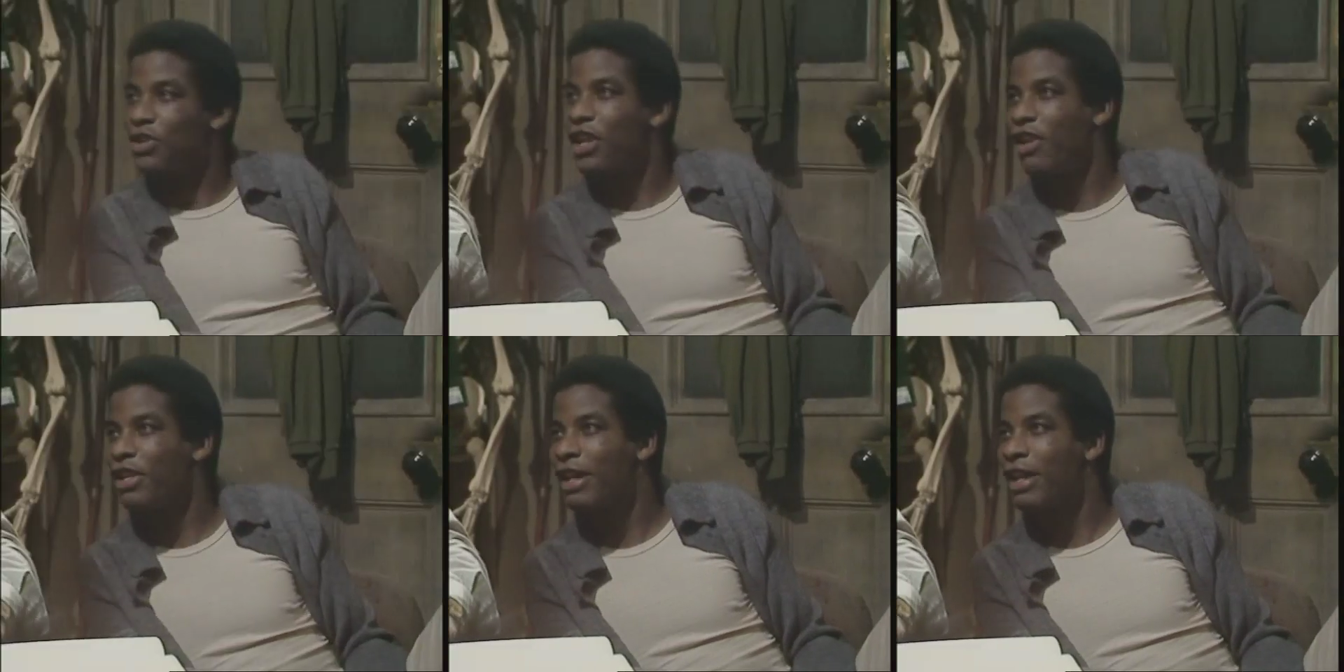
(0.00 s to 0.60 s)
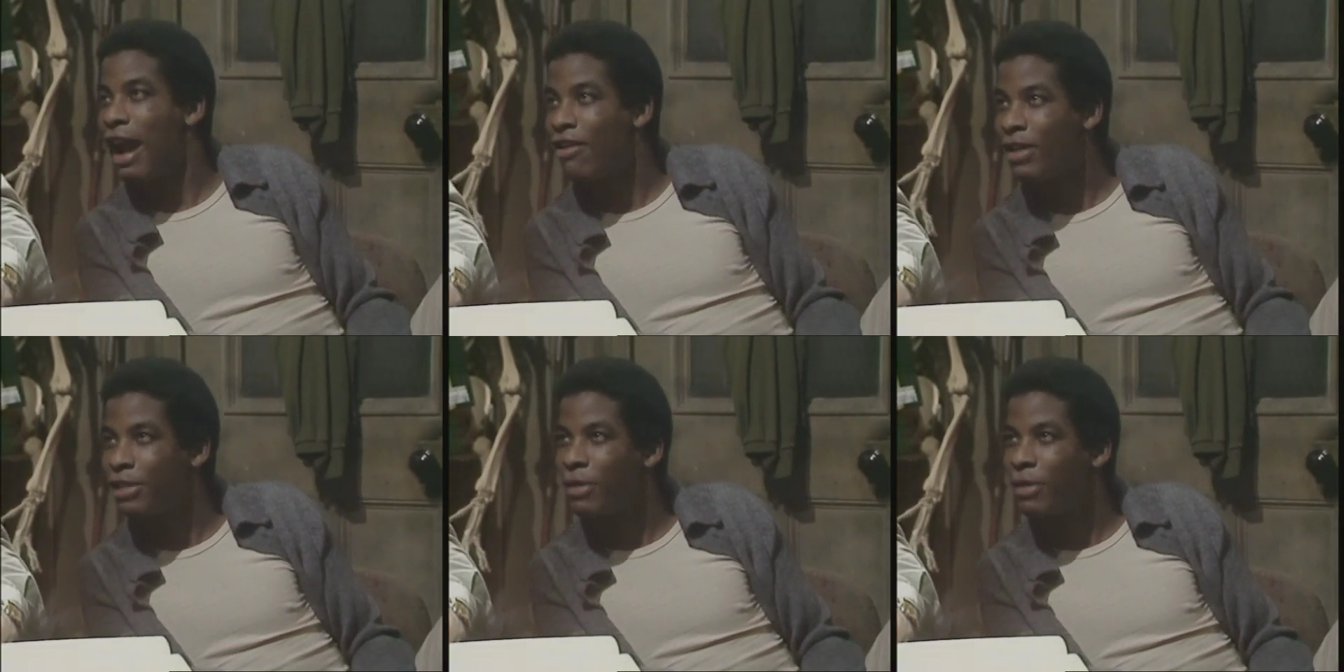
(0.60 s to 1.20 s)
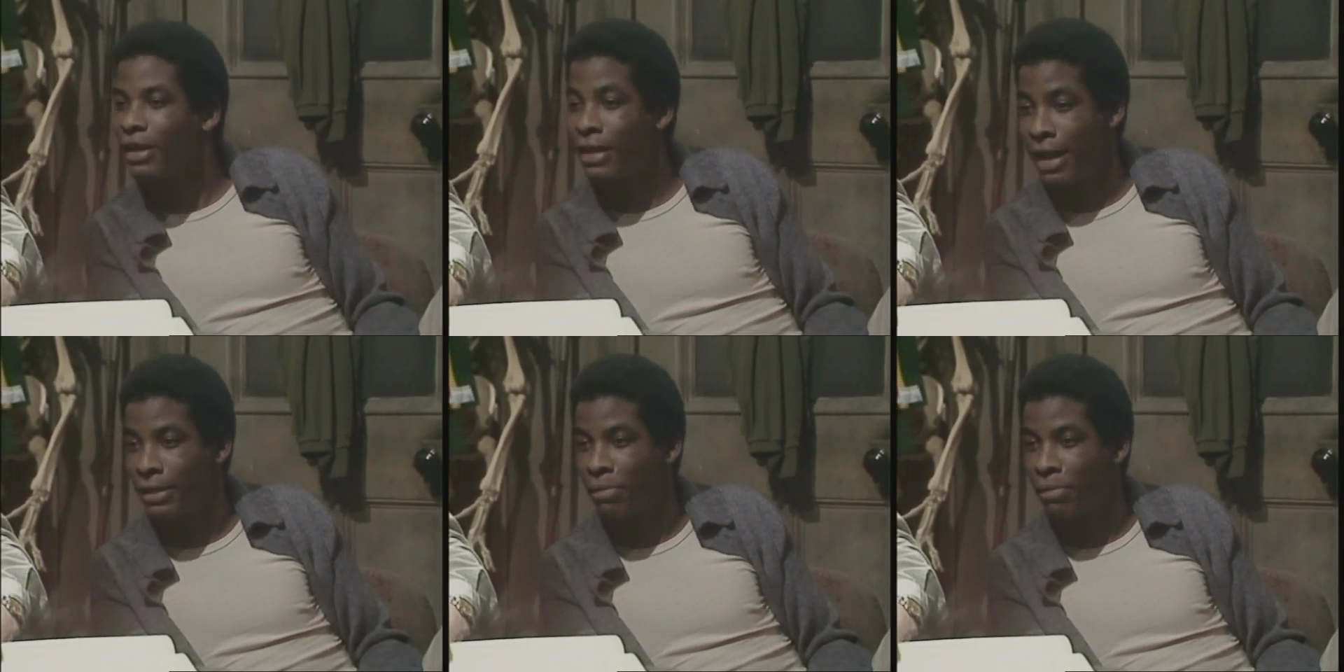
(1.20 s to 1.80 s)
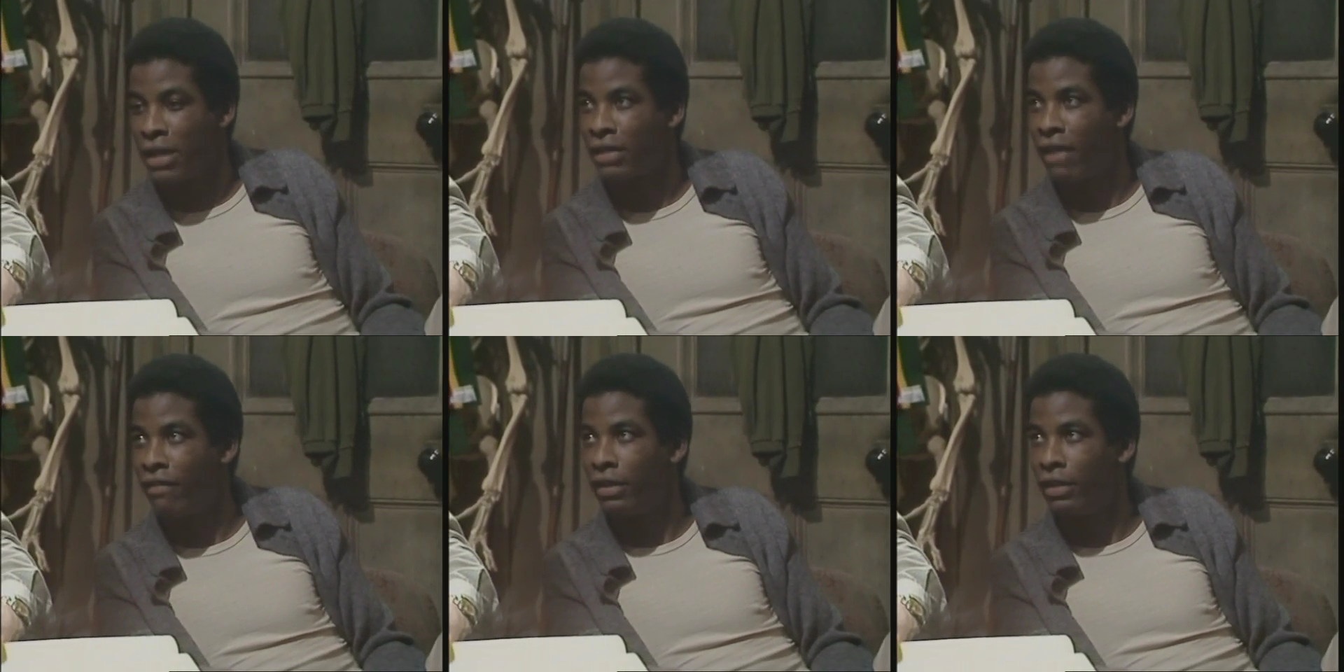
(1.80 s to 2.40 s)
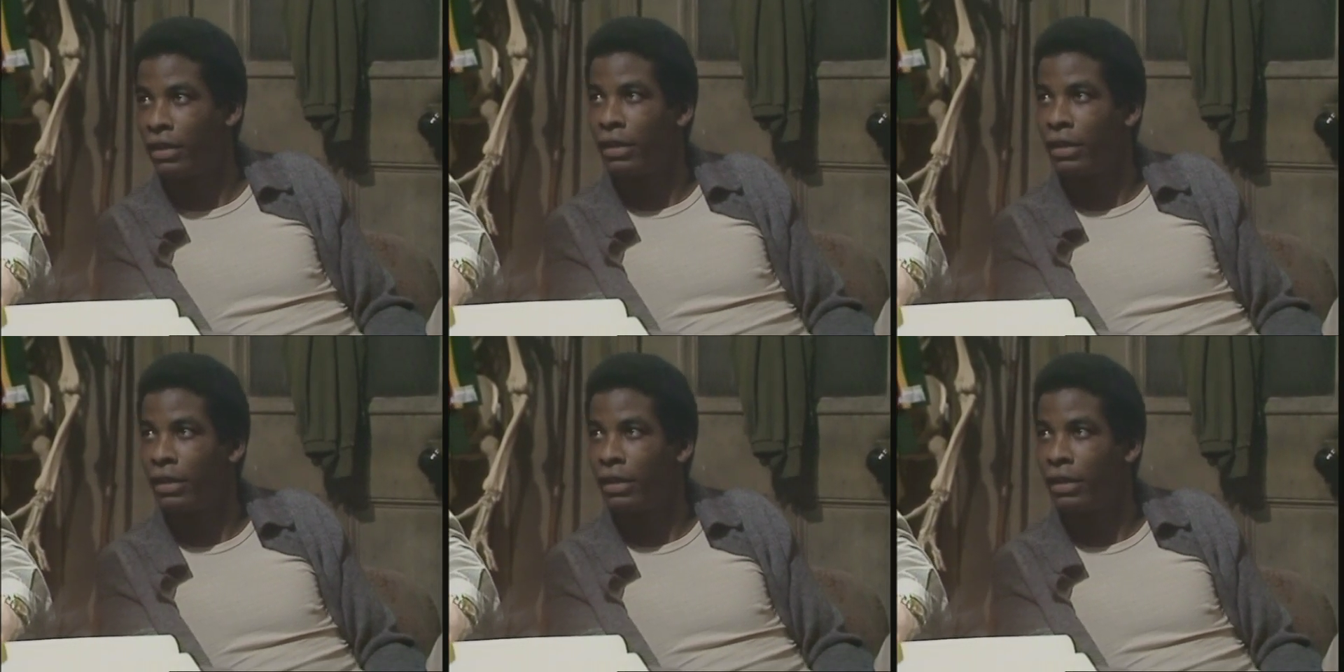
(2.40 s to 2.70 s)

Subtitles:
sacred cow, Rigsby. He has the best of everything.